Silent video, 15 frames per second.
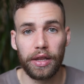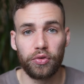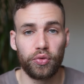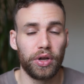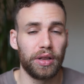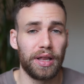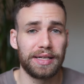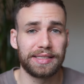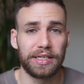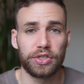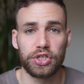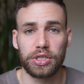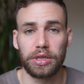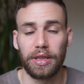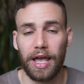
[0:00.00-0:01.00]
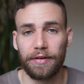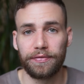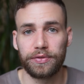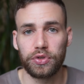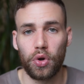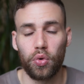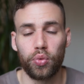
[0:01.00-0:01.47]
and realized it just
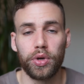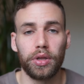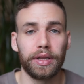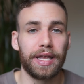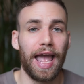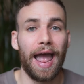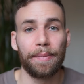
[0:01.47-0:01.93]
left a really